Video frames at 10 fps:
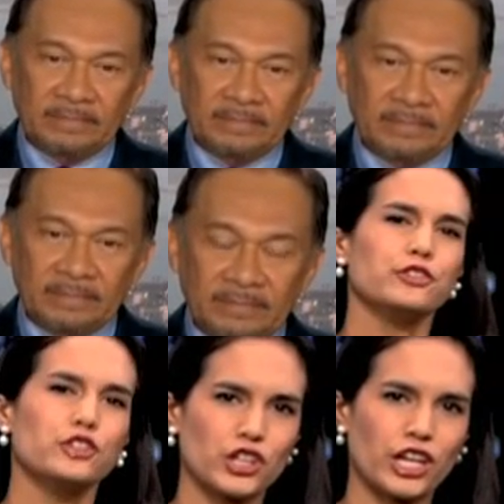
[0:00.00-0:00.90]
Now,
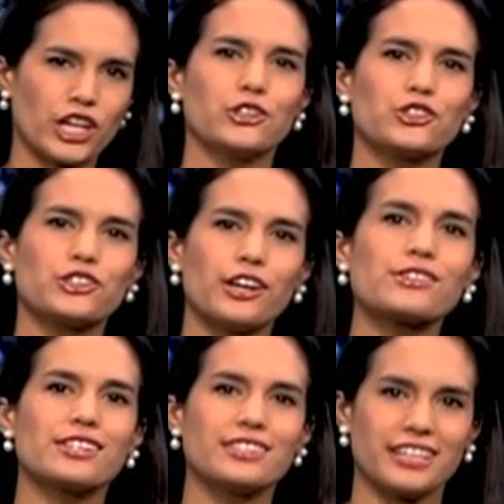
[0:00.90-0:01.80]
if change
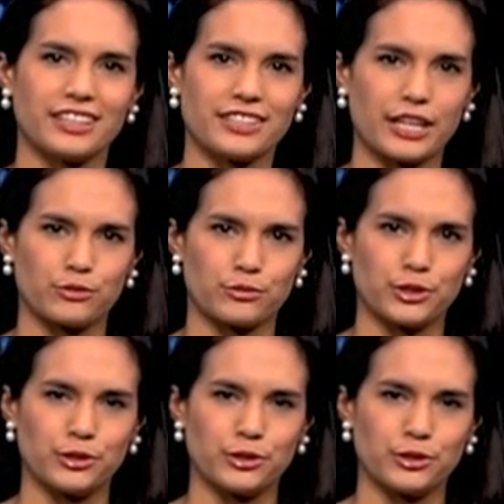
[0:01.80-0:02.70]
does indeed take
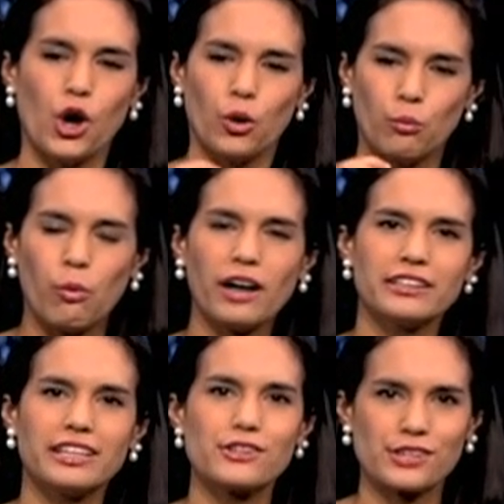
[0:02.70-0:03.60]
root,
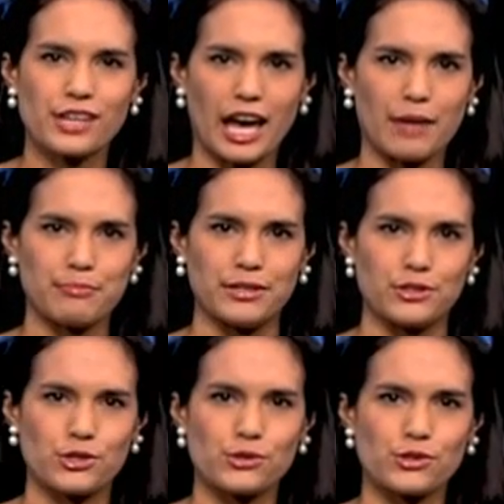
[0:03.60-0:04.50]
what needs to happen
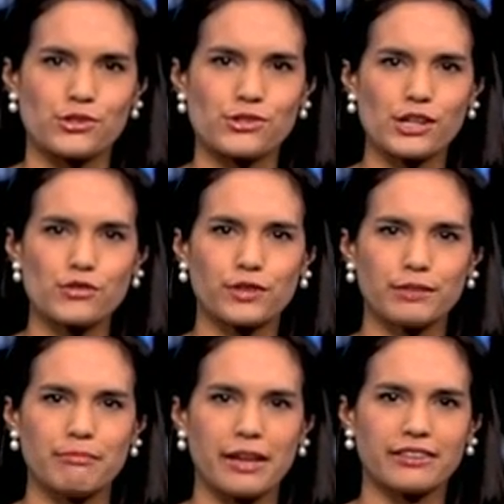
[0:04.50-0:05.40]
to
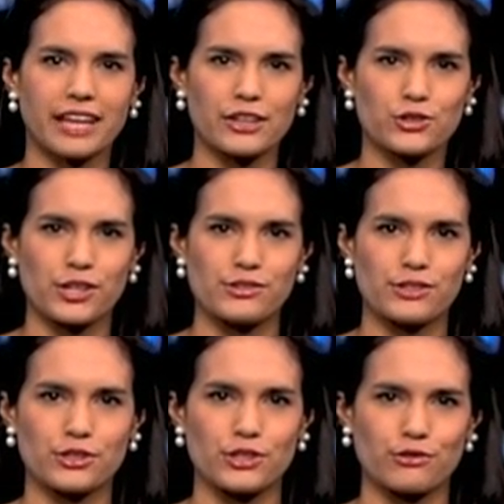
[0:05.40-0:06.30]
successfully make that
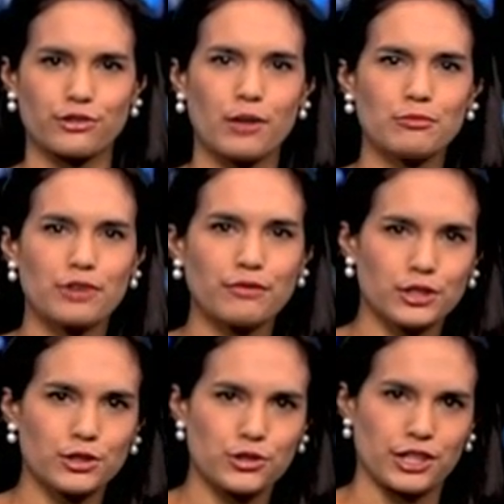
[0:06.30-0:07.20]
transition from
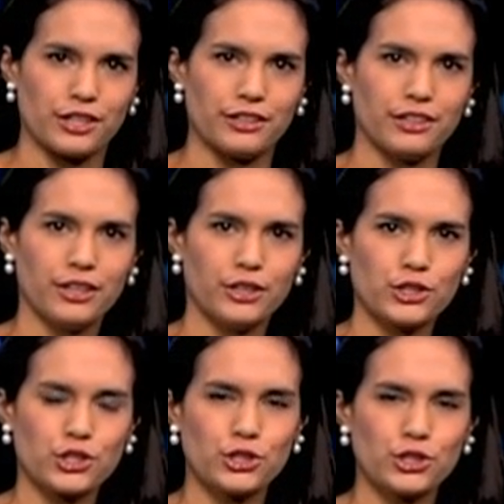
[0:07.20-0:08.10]
revolution
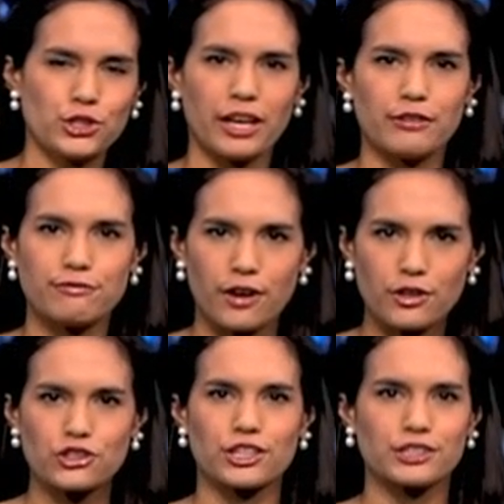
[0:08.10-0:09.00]
to a
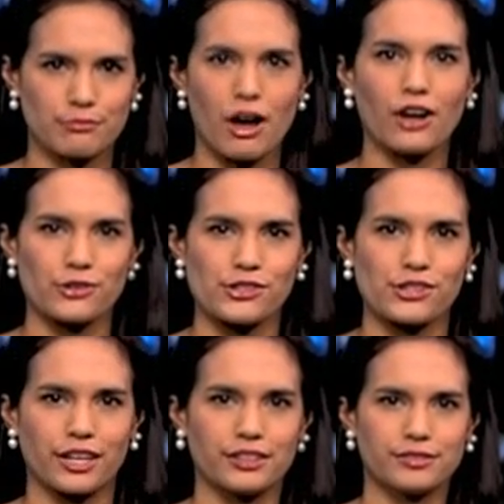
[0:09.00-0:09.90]
functioning democracy?